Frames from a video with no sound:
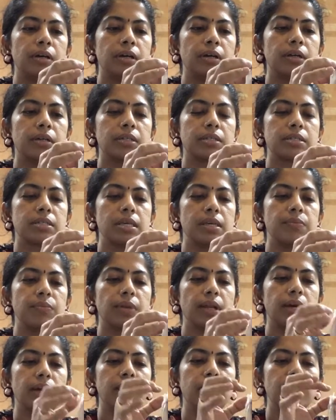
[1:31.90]
seam
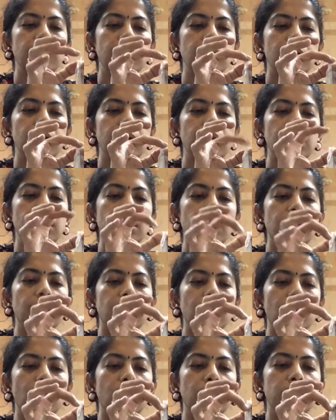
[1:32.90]
line
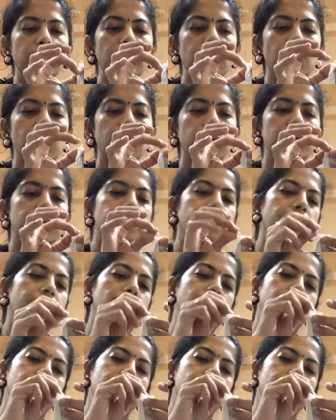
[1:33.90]
on the outer part